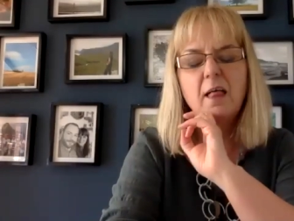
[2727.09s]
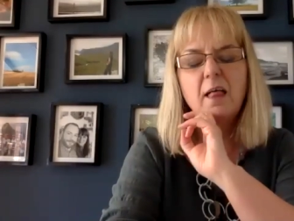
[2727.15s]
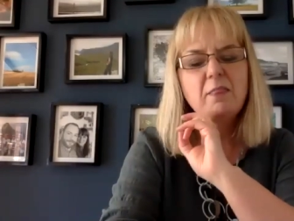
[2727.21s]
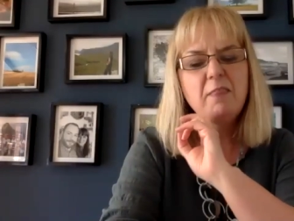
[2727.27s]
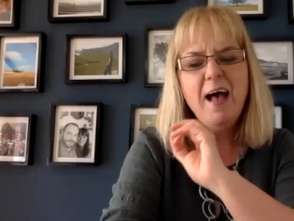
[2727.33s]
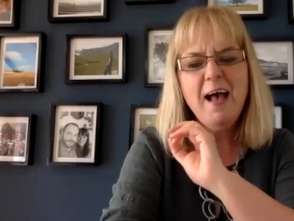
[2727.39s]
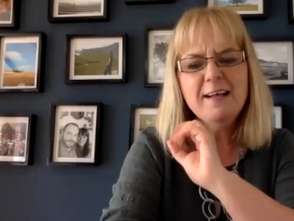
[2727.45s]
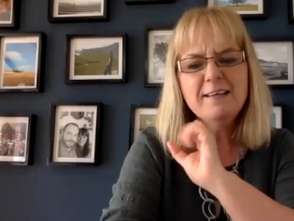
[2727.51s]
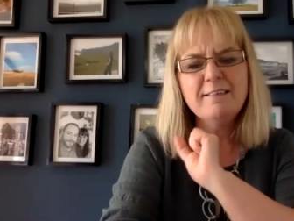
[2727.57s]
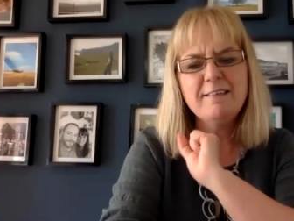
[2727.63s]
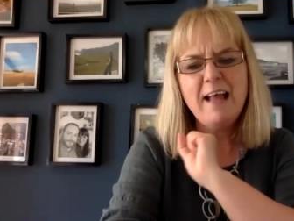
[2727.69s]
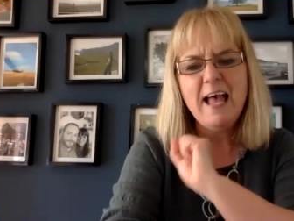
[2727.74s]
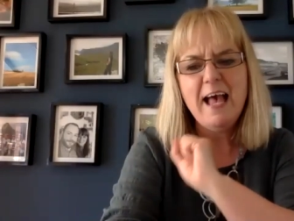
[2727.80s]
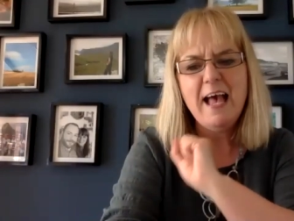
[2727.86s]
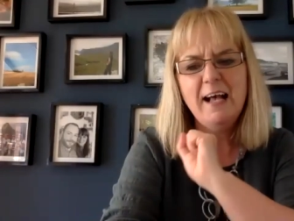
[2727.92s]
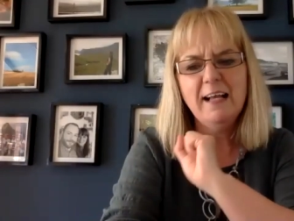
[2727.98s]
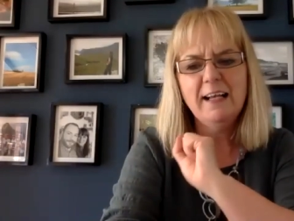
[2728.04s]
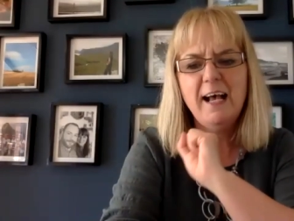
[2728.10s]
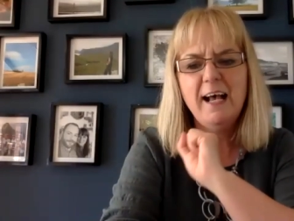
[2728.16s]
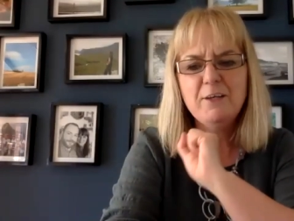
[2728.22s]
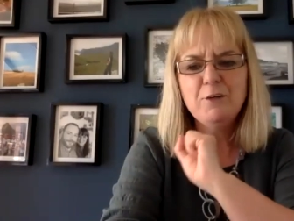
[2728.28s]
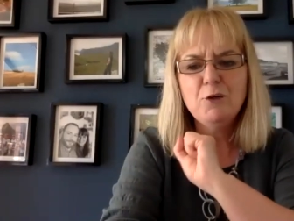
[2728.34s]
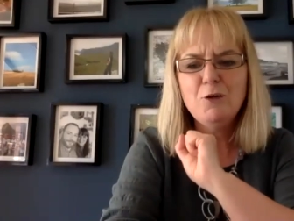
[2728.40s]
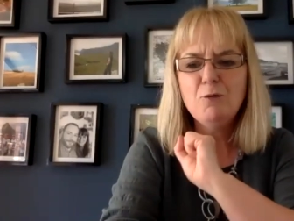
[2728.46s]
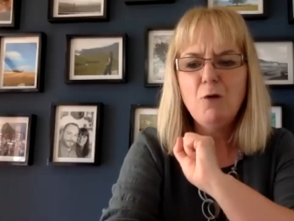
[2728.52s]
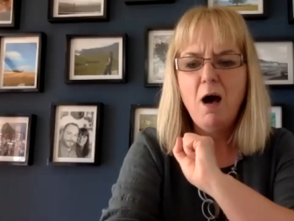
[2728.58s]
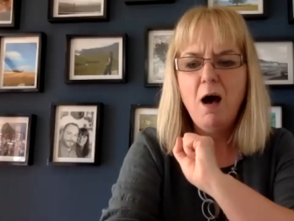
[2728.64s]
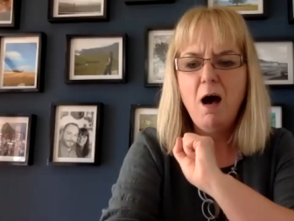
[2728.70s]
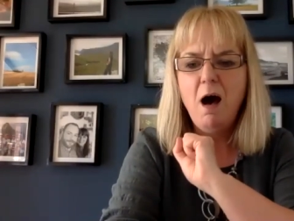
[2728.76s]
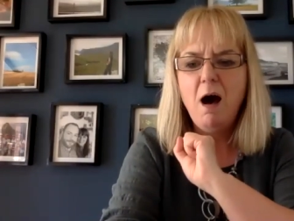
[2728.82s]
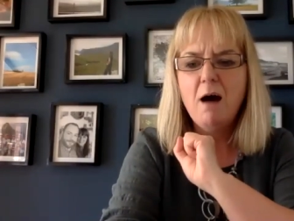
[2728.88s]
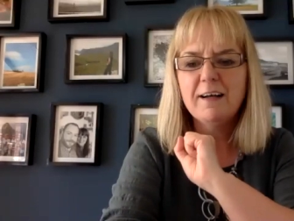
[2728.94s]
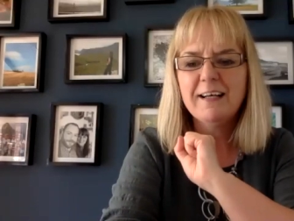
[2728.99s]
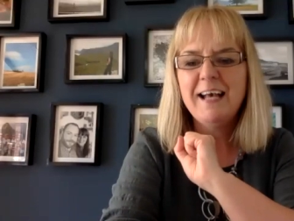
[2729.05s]
Thanks, Diana, you
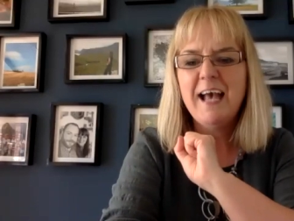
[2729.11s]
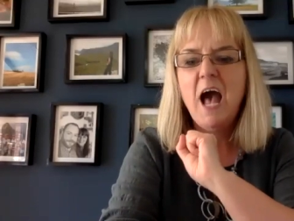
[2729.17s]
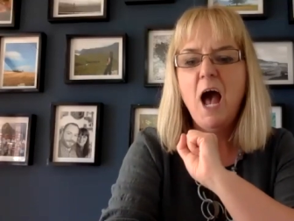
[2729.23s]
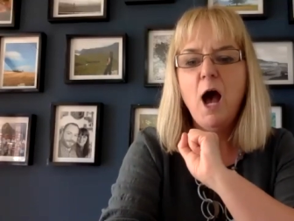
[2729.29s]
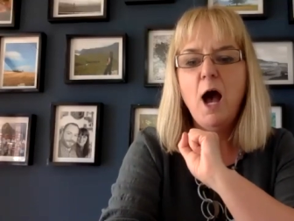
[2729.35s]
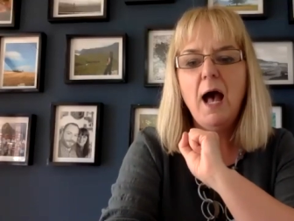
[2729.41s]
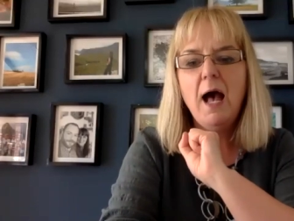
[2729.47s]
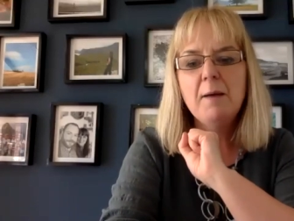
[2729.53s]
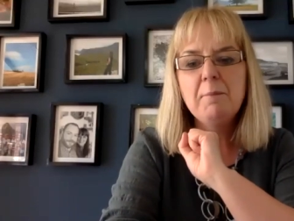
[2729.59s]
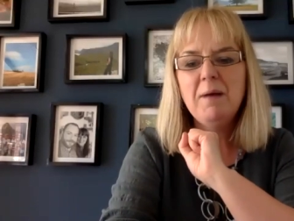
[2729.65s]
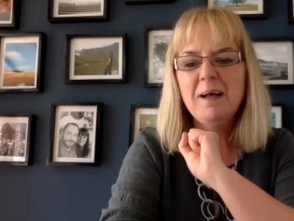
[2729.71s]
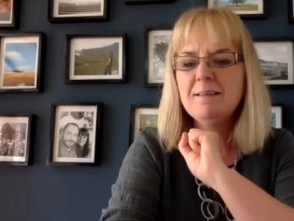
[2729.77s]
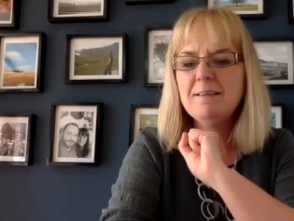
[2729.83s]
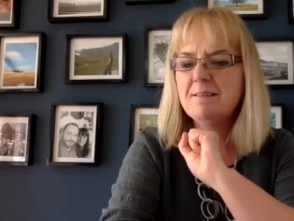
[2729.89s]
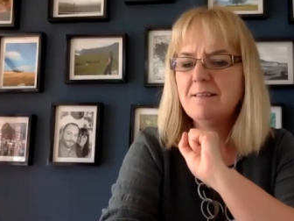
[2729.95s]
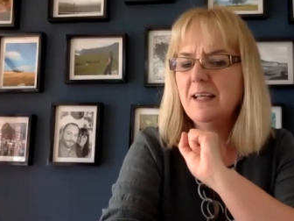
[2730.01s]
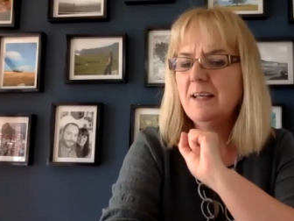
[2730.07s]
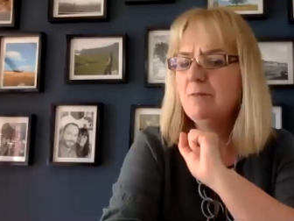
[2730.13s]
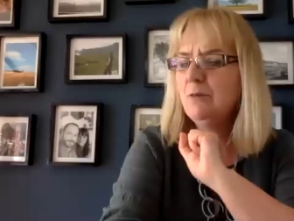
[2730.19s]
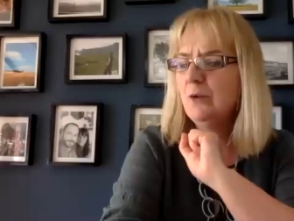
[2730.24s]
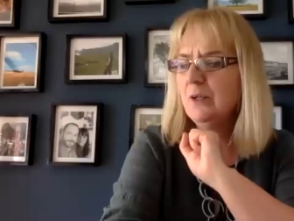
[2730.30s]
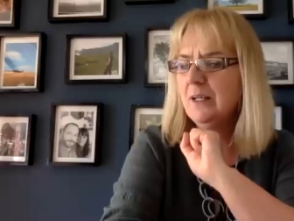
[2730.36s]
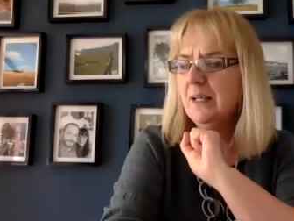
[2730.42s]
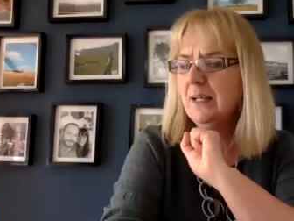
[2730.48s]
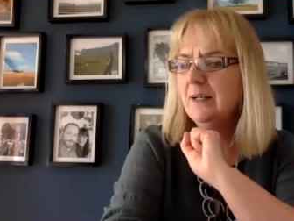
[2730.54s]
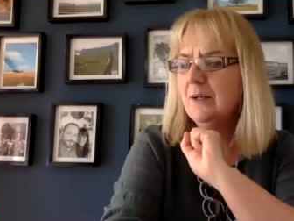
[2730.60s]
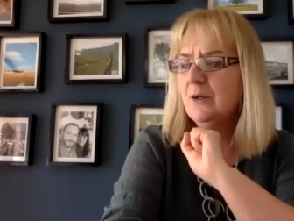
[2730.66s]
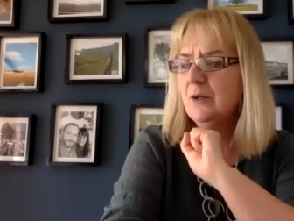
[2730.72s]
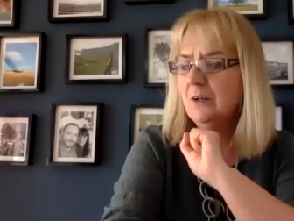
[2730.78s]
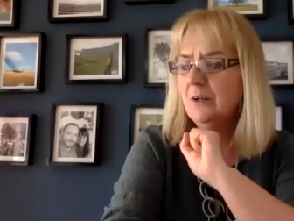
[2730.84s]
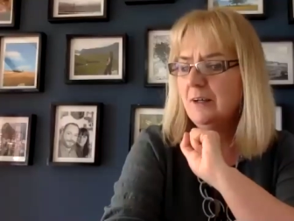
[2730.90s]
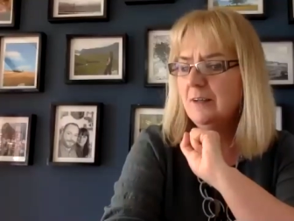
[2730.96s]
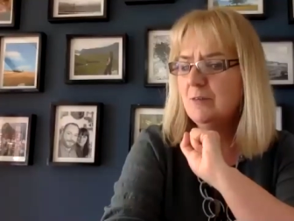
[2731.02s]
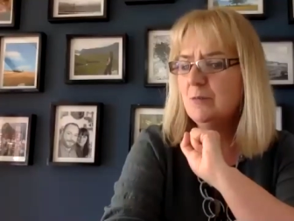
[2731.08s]
rock. And Steve, looking
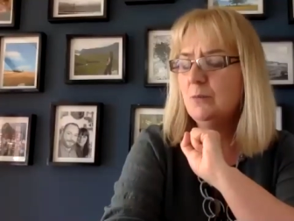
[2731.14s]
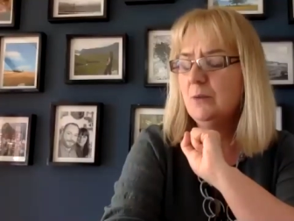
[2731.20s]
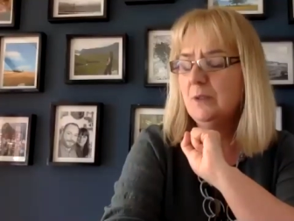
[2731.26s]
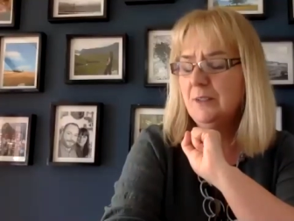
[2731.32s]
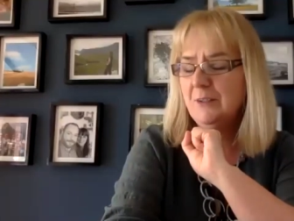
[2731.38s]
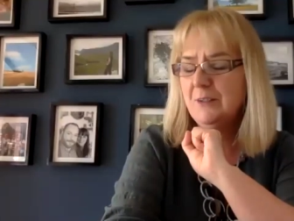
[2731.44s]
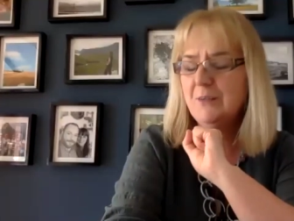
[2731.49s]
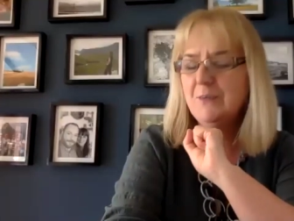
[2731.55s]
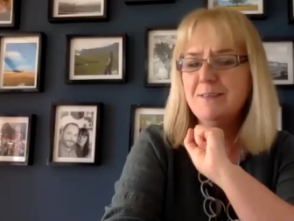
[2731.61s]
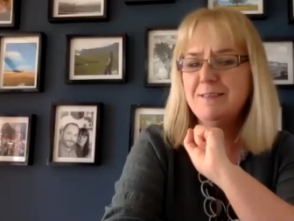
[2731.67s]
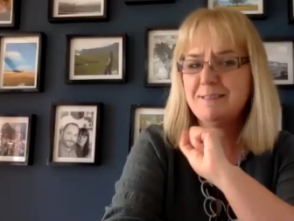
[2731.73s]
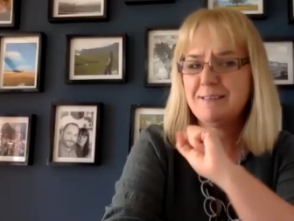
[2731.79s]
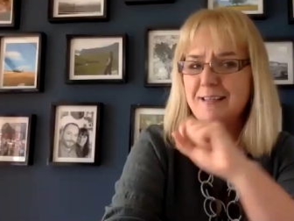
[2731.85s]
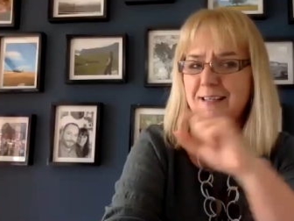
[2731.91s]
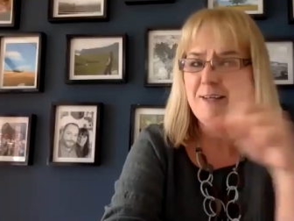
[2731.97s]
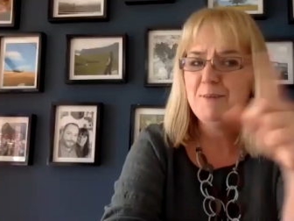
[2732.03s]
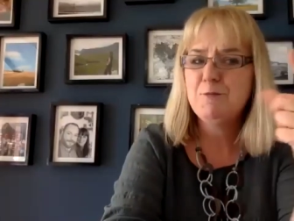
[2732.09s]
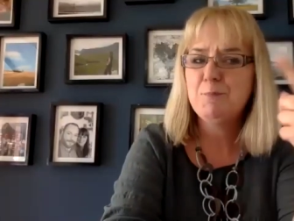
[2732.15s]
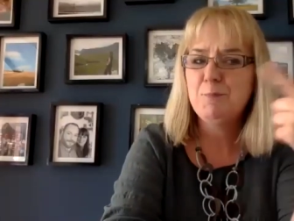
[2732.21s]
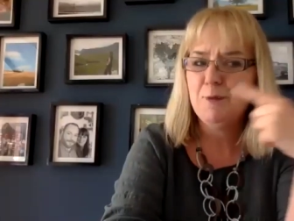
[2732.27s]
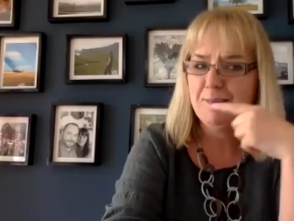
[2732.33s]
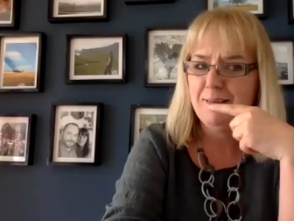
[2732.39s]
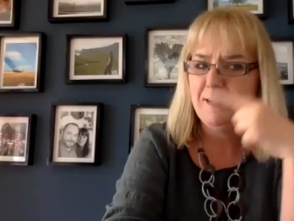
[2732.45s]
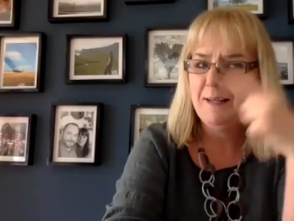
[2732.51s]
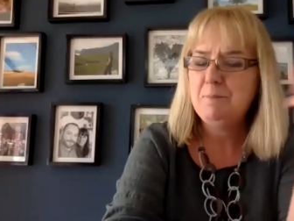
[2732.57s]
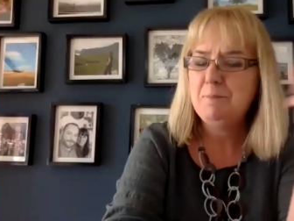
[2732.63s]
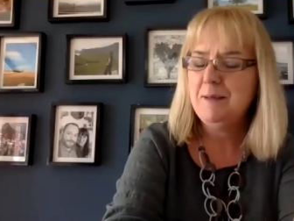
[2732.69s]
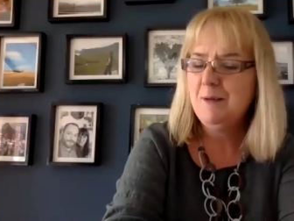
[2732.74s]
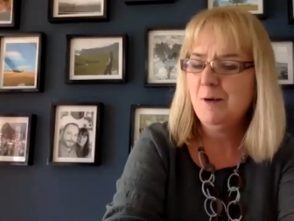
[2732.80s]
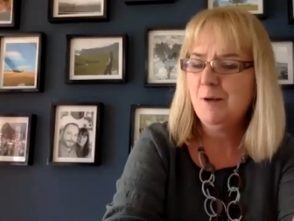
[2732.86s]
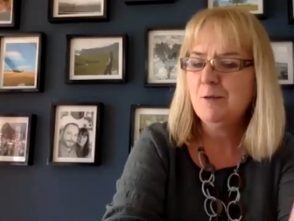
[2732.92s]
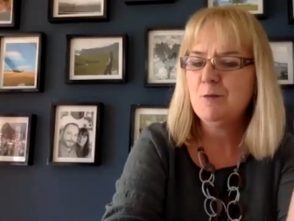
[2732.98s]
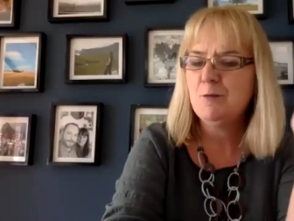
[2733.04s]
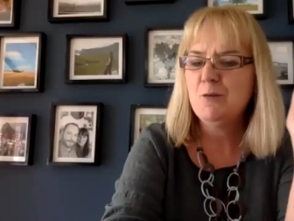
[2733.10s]
good. Woohoo, Steve, put the lippy
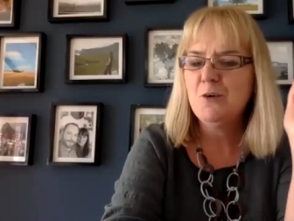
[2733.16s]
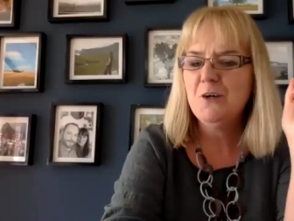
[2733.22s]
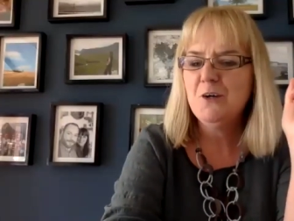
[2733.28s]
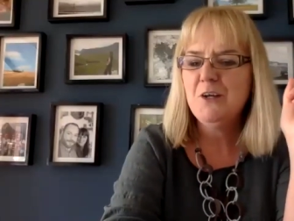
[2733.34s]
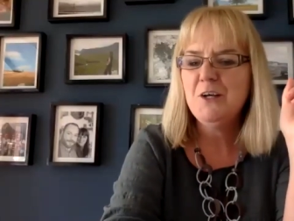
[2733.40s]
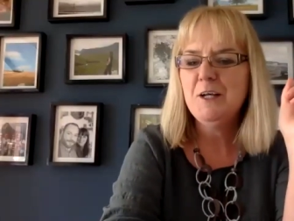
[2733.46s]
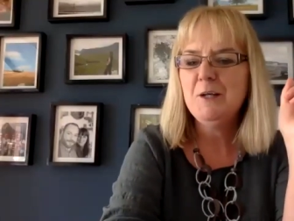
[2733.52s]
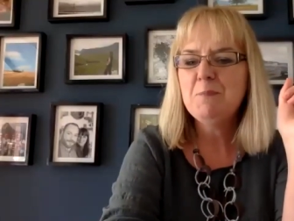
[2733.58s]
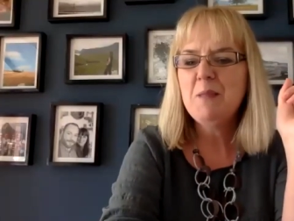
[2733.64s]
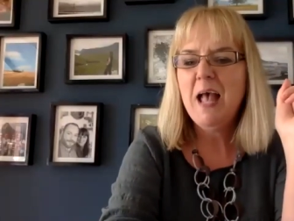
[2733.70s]
on for you.